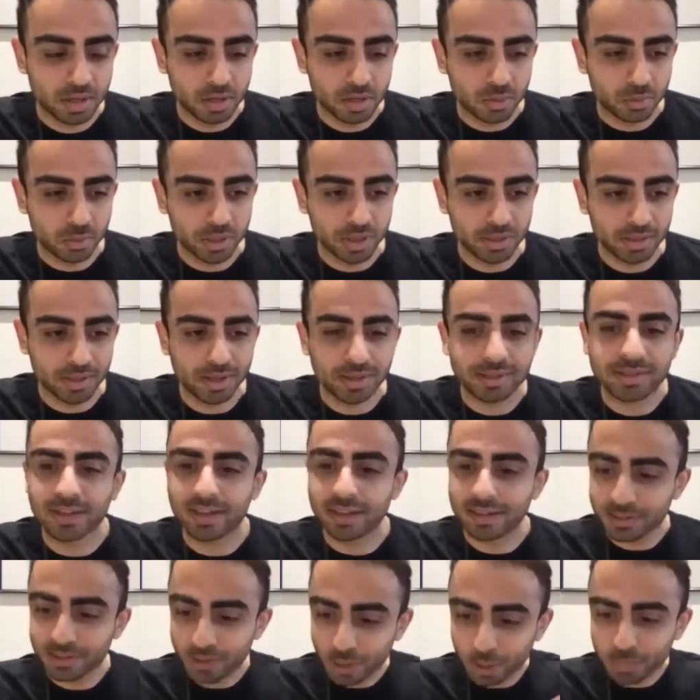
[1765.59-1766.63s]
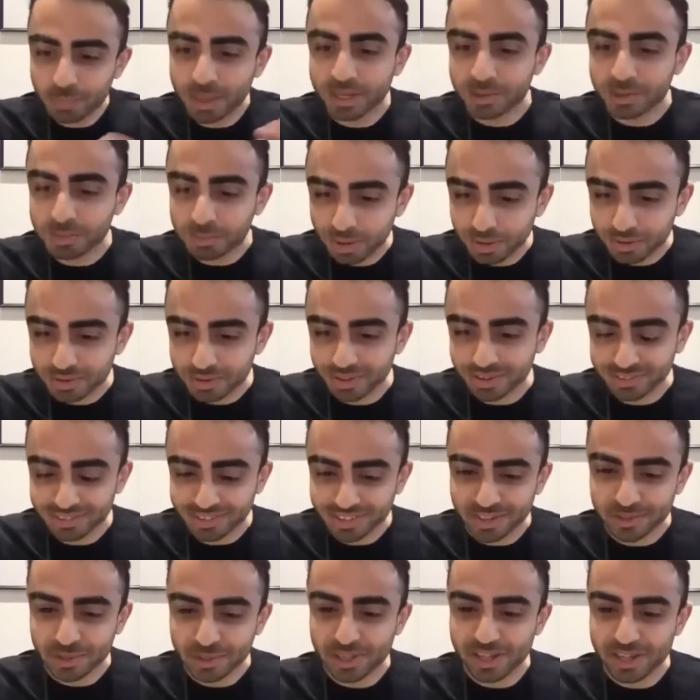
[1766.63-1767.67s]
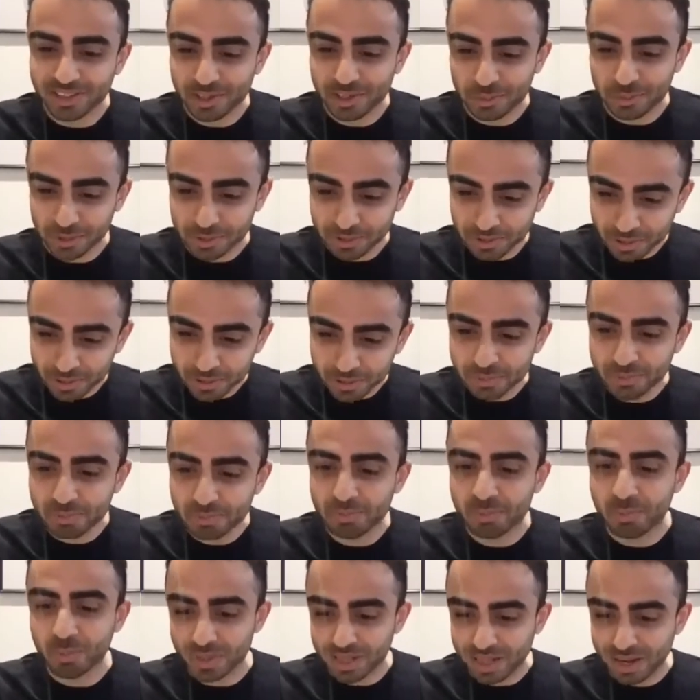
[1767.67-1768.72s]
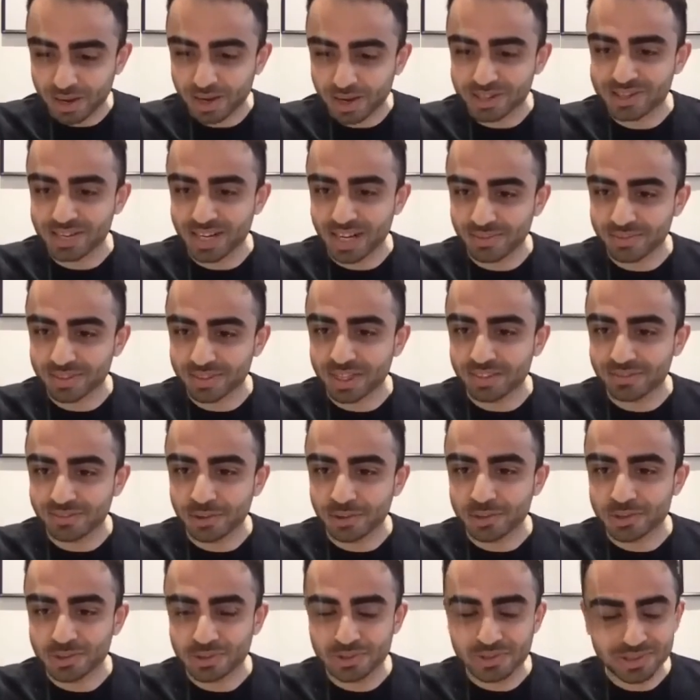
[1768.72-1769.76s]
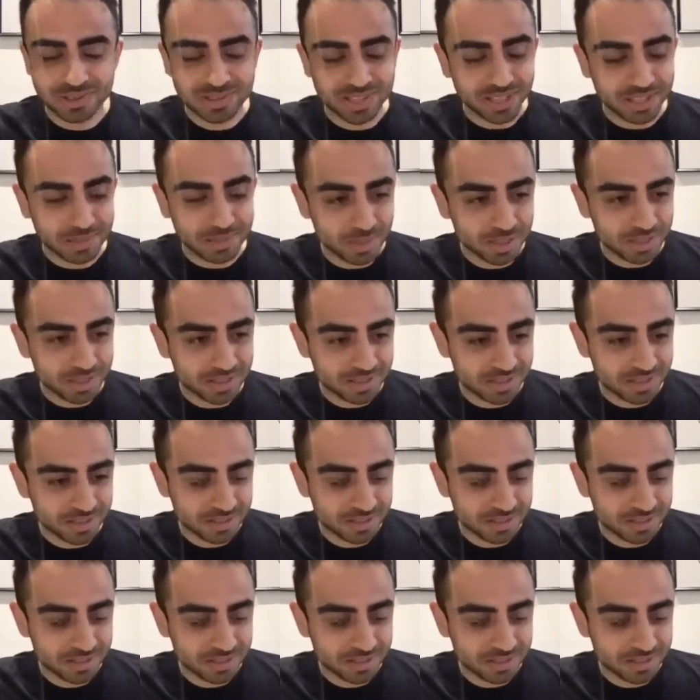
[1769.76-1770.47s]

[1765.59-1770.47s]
we again go back to prioritizing economic growth without actually having that focus on sustainability.